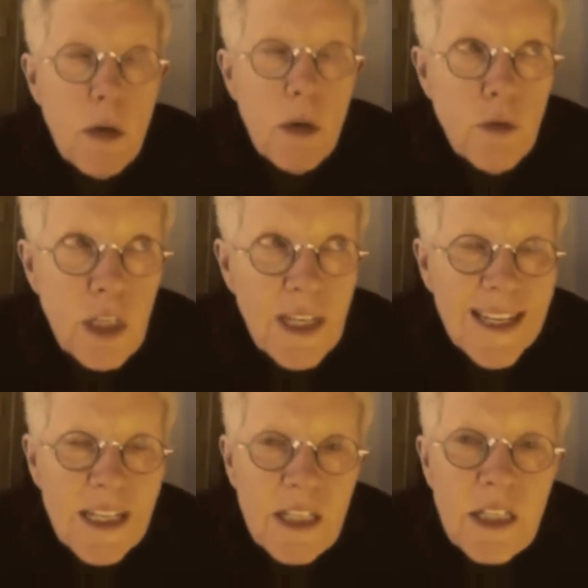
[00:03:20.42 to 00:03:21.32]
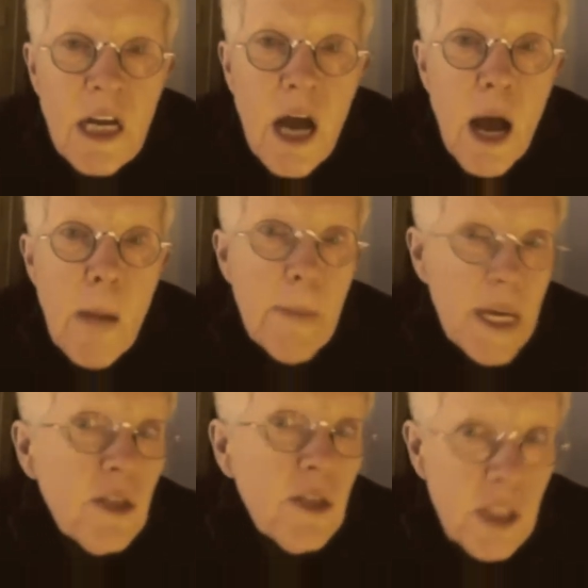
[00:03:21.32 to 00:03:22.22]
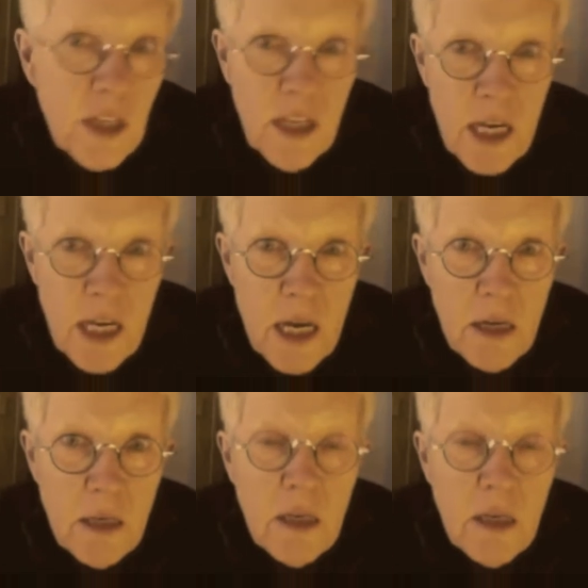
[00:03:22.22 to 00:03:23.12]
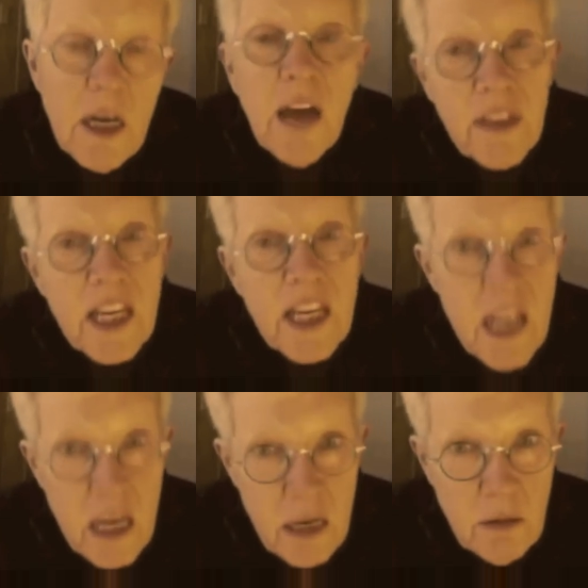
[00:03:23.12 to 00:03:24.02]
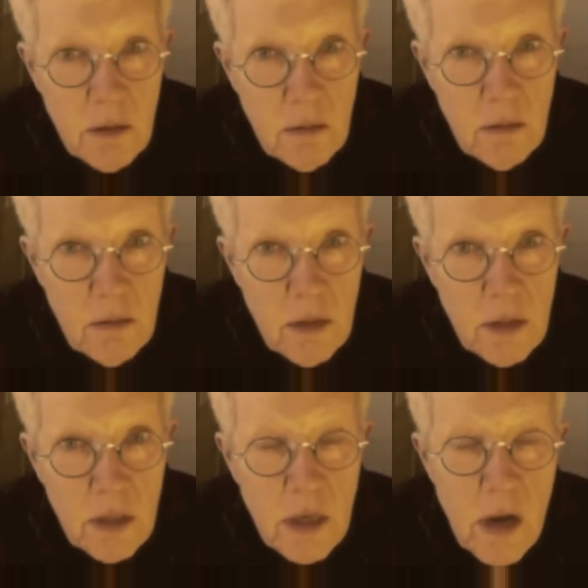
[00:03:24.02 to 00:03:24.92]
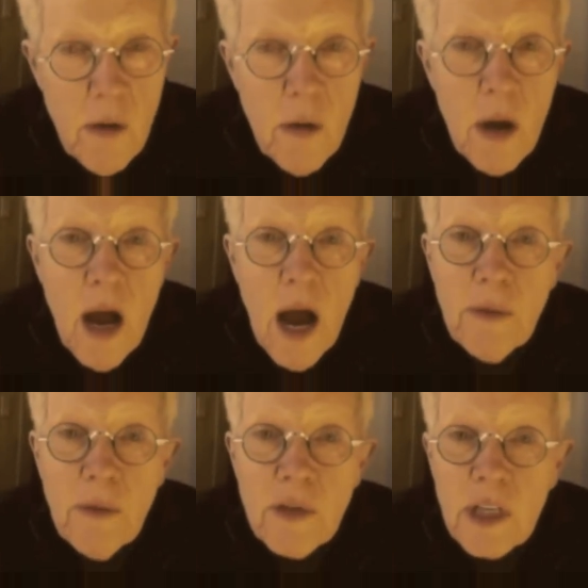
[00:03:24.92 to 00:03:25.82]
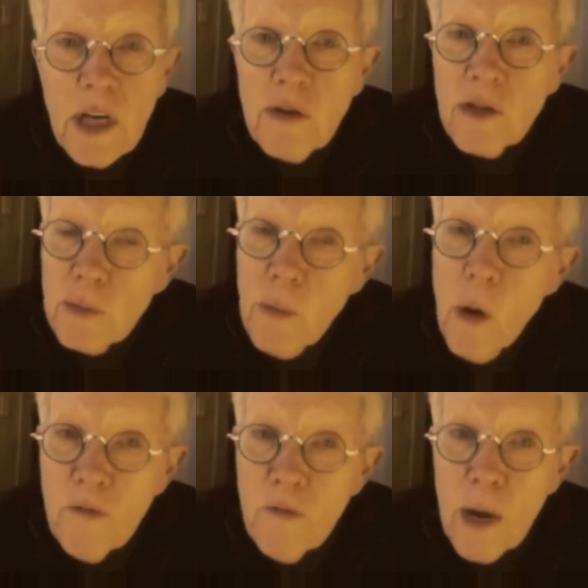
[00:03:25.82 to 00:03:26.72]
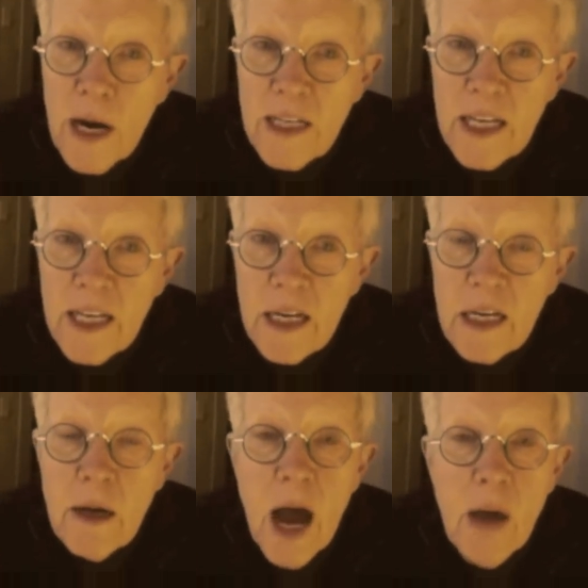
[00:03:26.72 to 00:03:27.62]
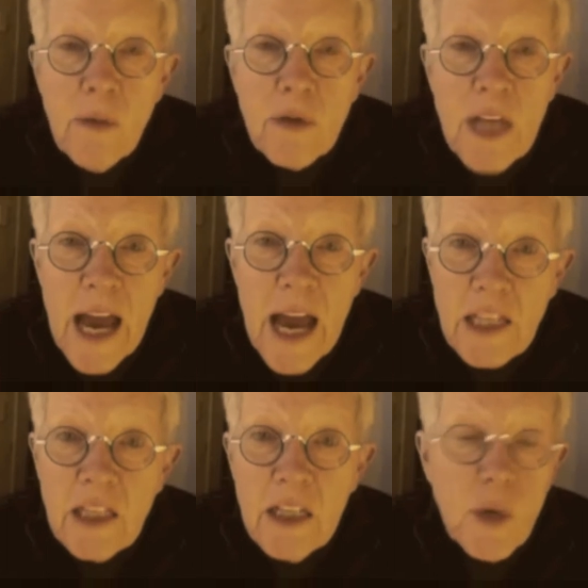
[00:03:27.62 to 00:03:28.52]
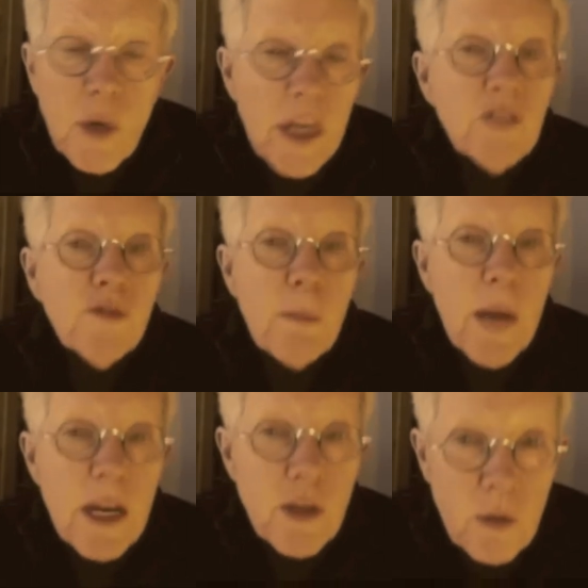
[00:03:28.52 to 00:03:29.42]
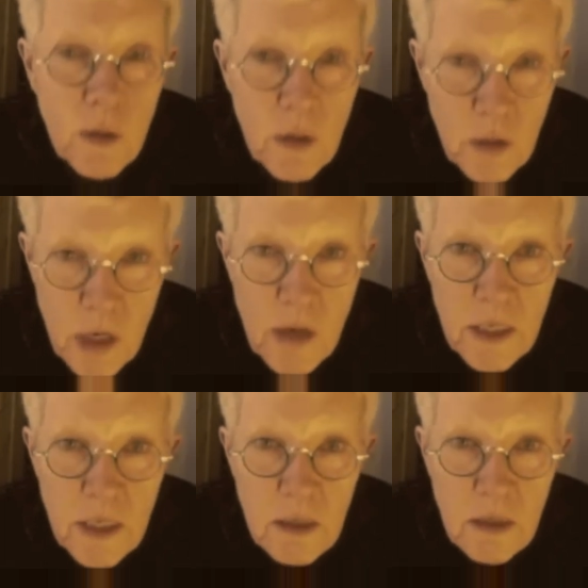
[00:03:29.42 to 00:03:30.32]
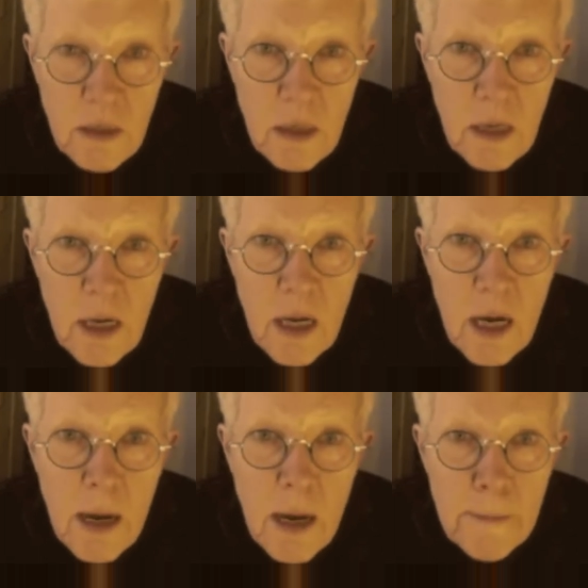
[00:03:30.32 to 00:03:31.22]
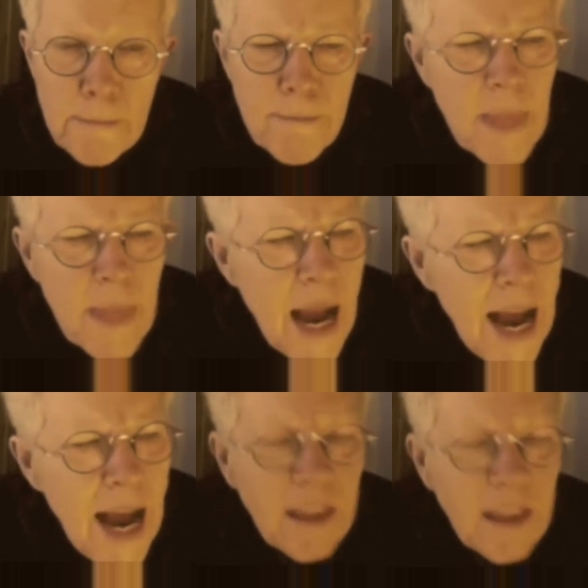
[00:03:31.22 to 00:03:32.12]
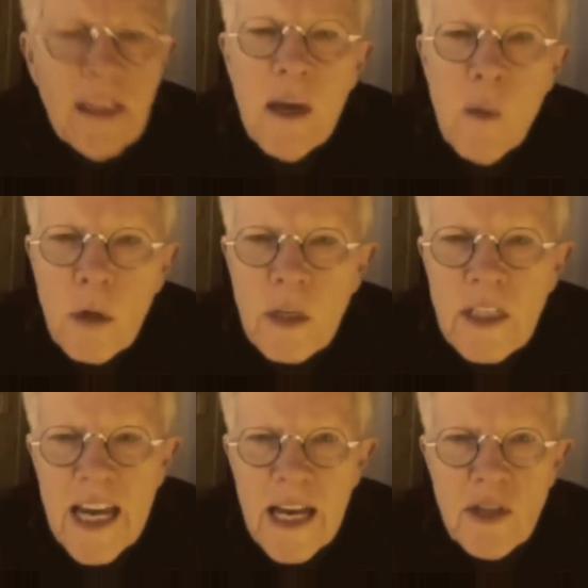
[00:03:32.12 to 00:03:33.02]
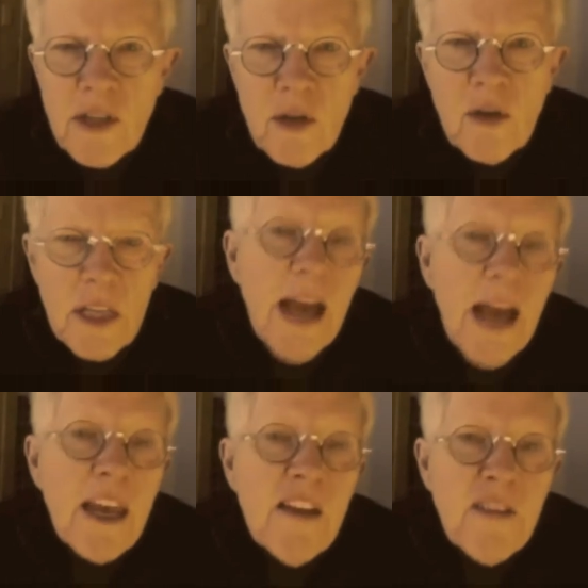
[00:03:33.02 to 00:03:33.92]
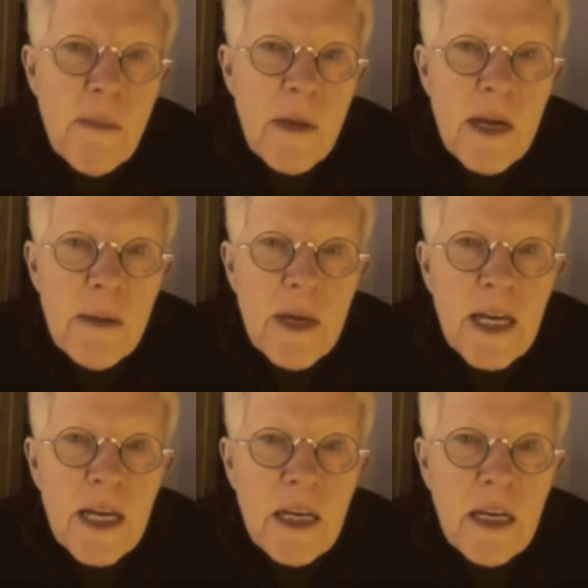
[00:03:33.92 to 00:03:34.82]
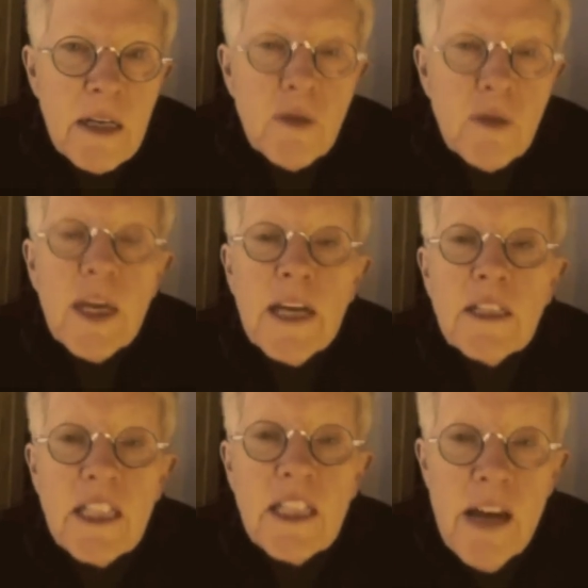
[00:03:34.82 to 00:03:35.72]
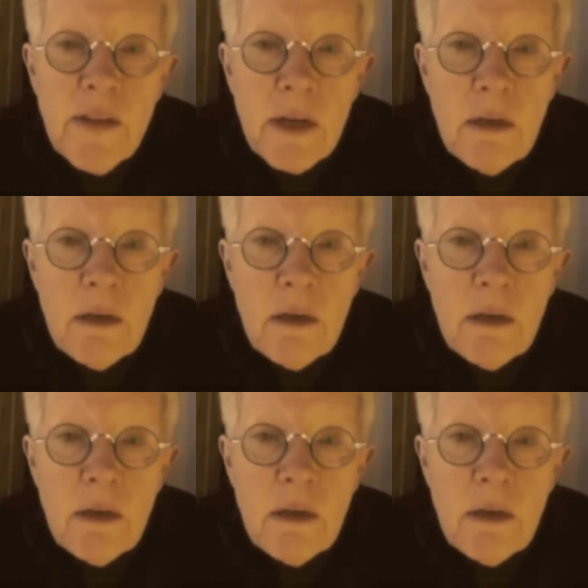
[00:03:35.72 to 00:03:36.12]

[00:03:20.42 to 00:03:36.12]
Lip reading: coaching is a means to the end, not the end. So I was a coach as part of what I did. I was actually a transformational consultant. I think that works externally. I left IBM in 2007.